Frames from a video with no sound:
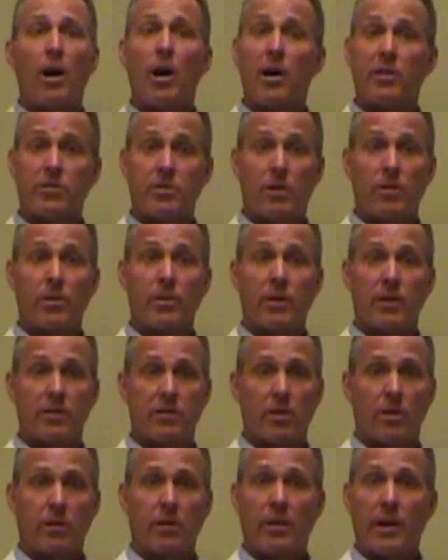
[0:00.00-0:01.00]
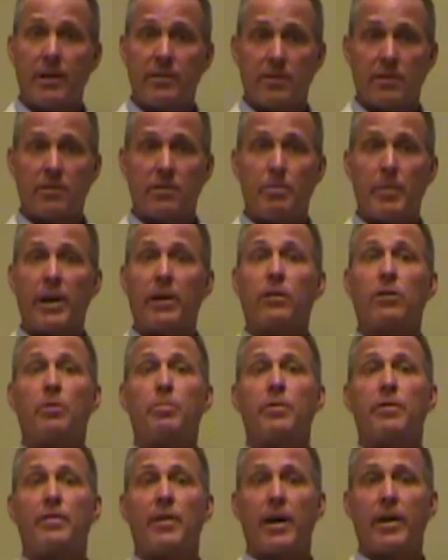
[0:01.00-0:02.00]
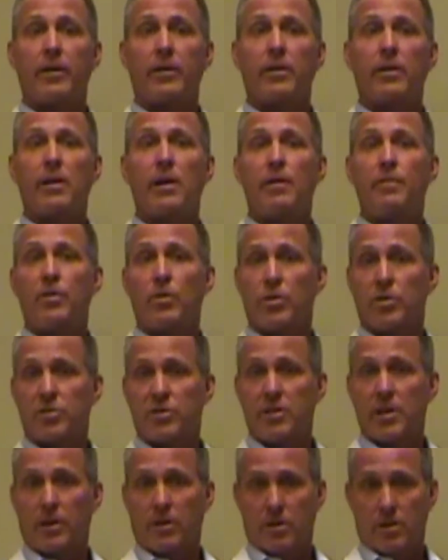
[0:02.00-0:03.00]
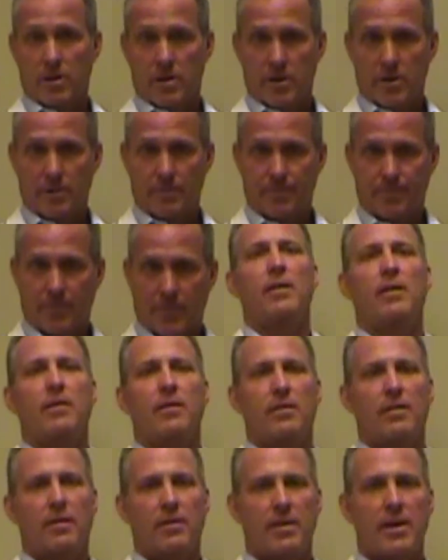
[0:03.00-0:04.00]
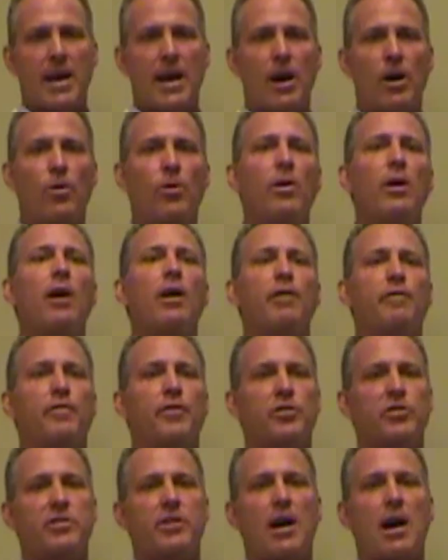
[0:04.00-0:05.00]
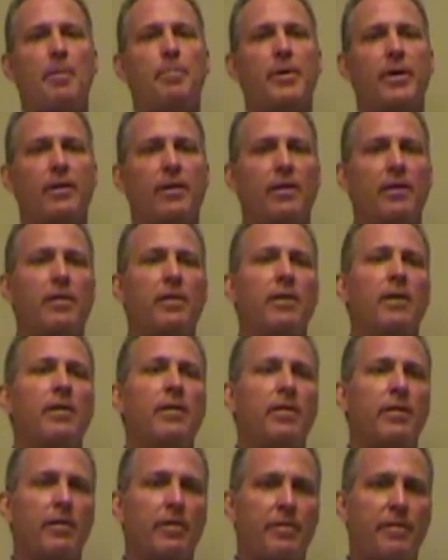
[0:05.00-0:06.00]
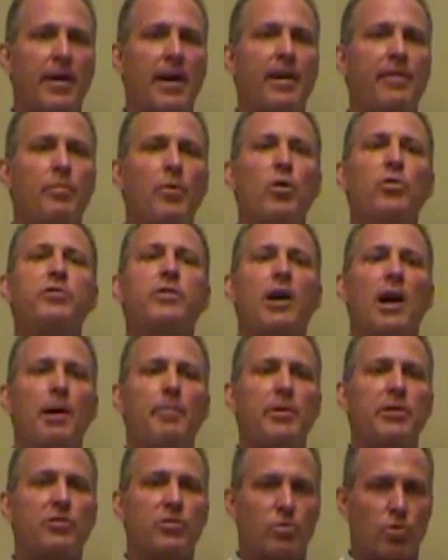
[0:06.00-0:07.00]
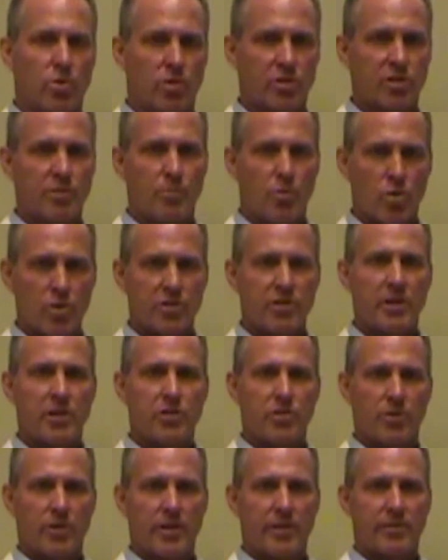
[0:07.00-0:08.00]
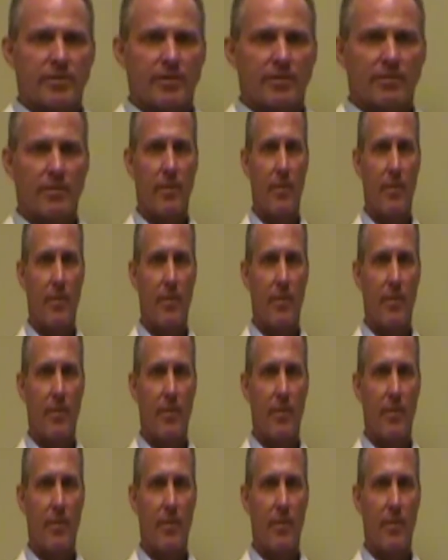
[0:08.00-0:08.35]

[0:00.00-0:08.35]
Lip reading: Also, consult a licensed medical provider if you are sick or hurt. Now, our first topic, the 5 most common school sports injuries.